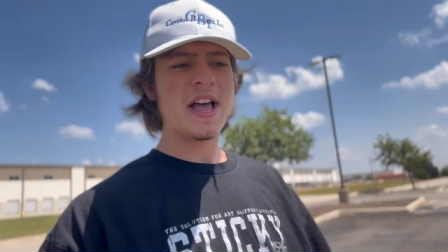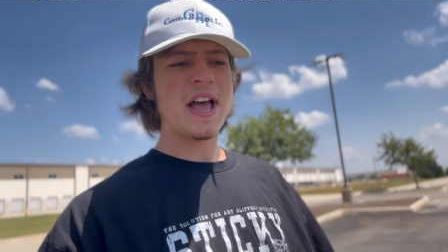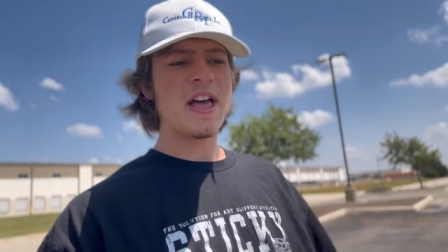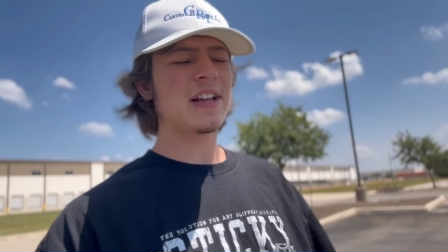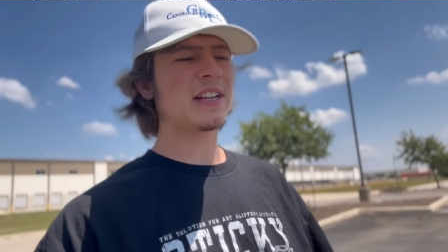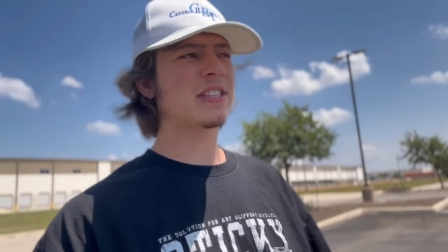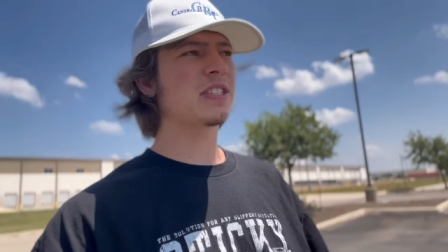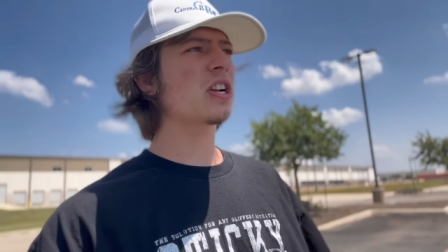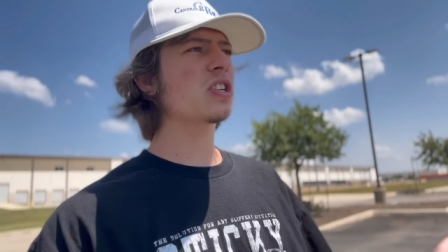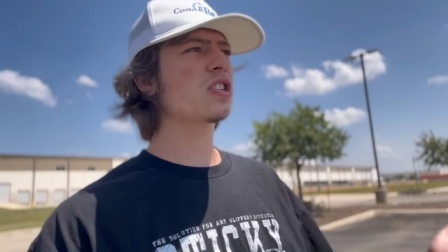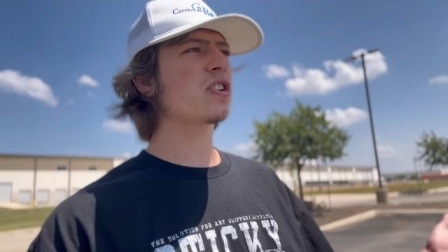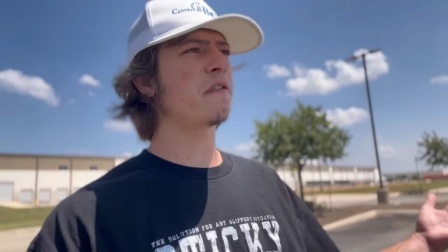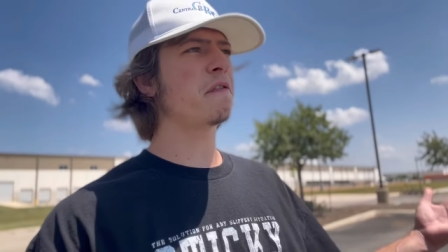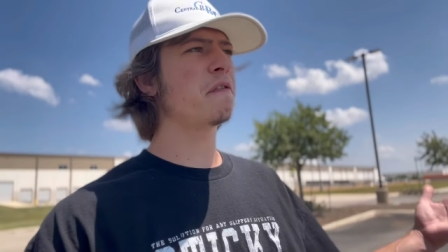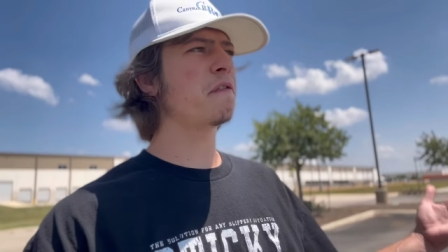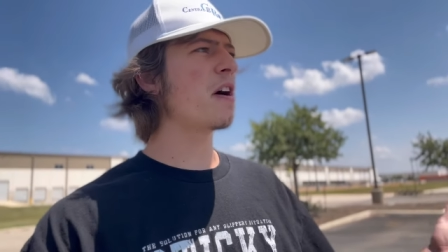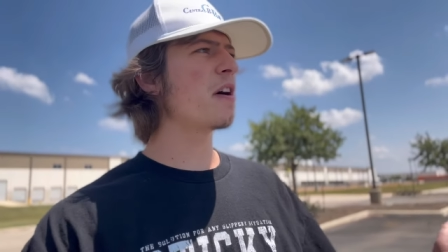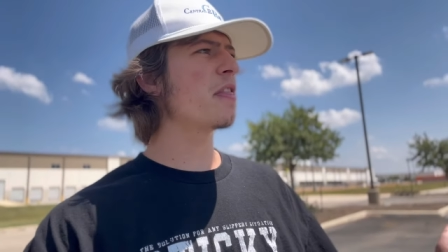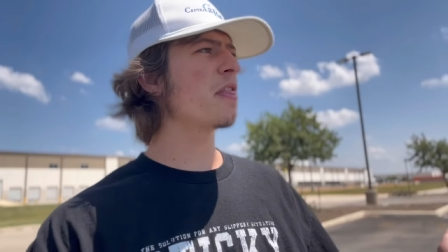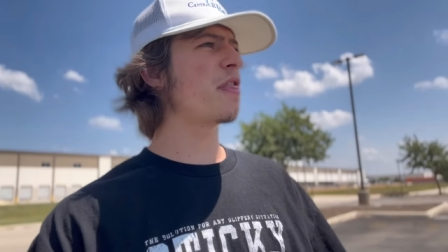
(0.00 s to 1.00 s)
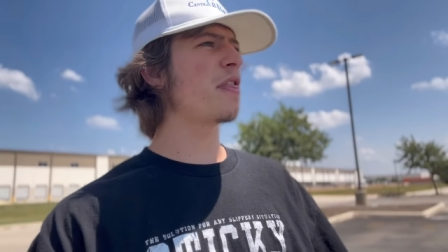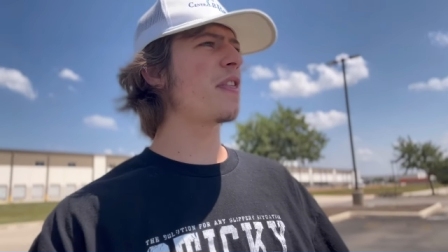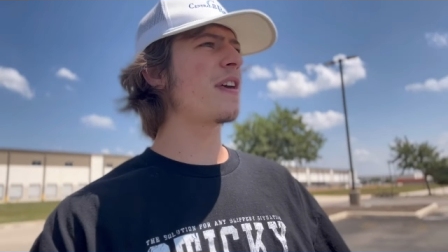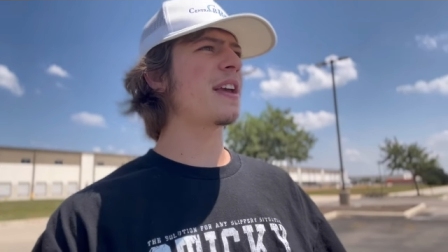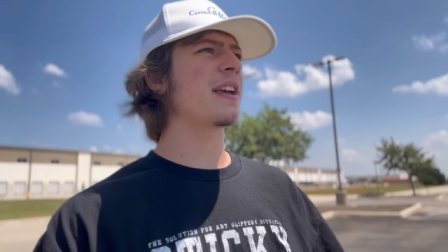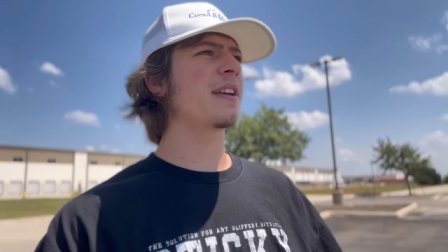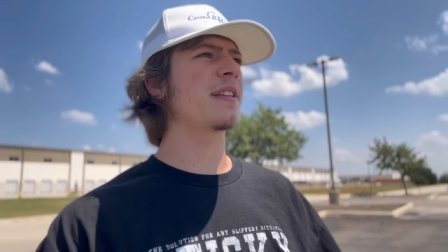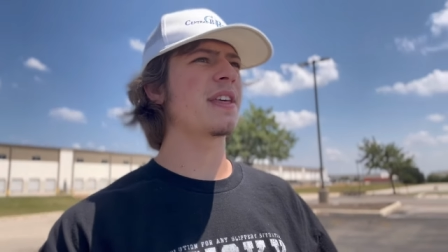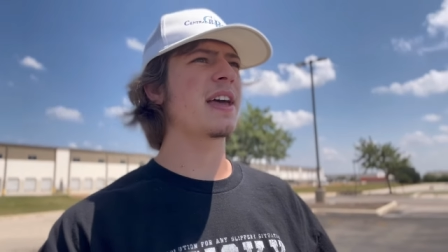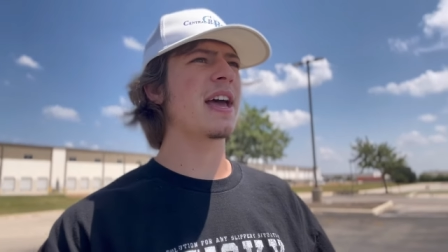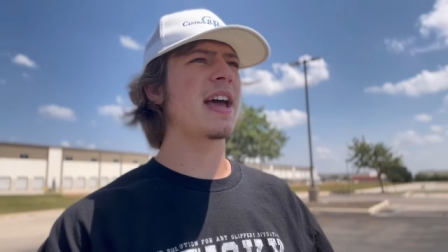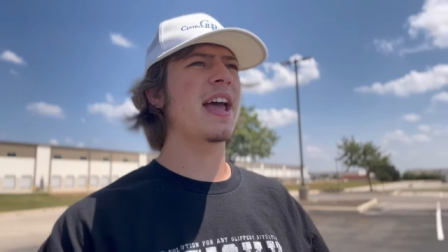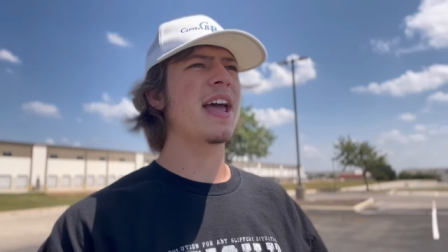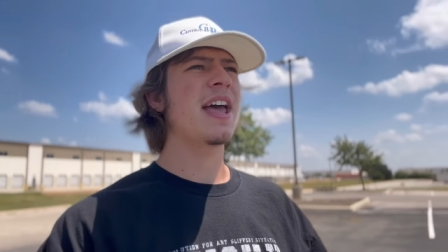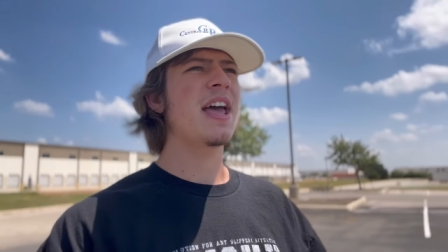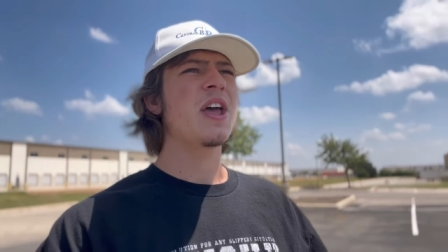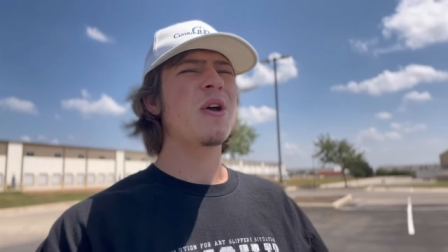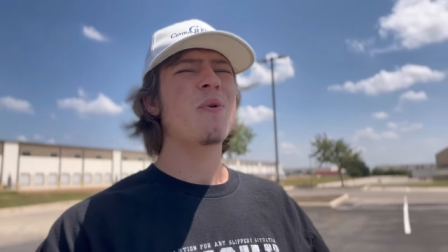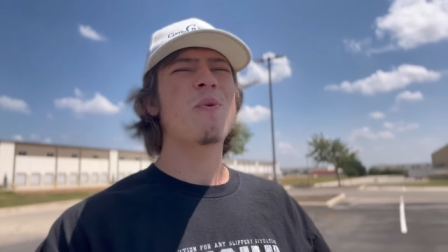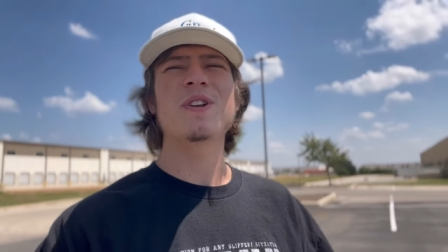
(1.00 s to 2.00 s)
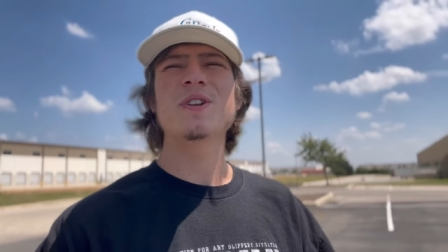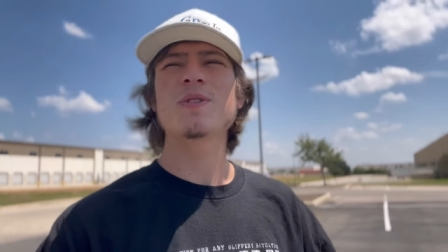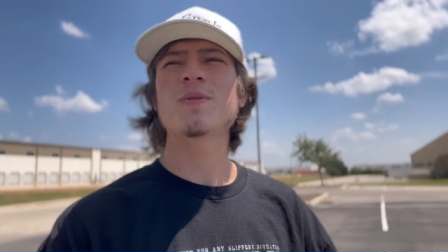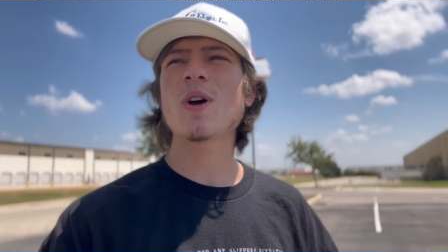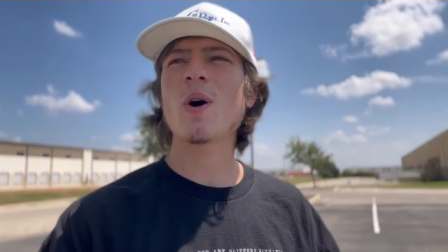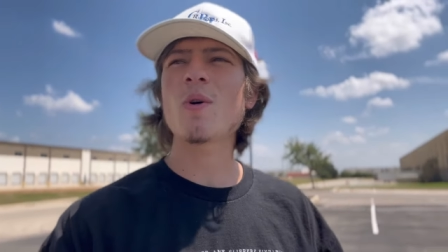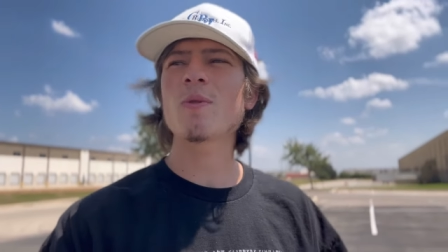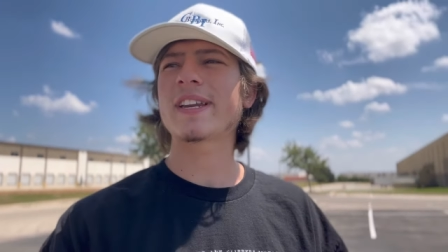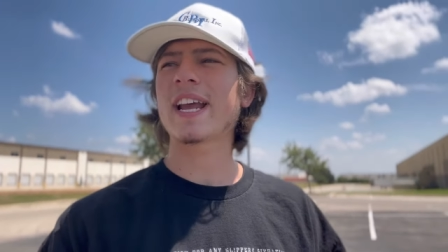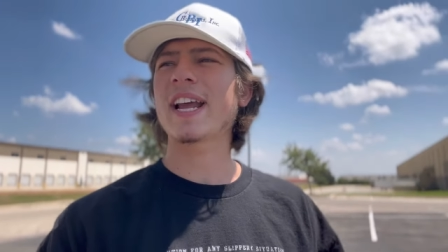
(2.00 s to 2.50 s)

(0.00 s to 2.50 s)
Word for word: That's such a fun thing that when you don't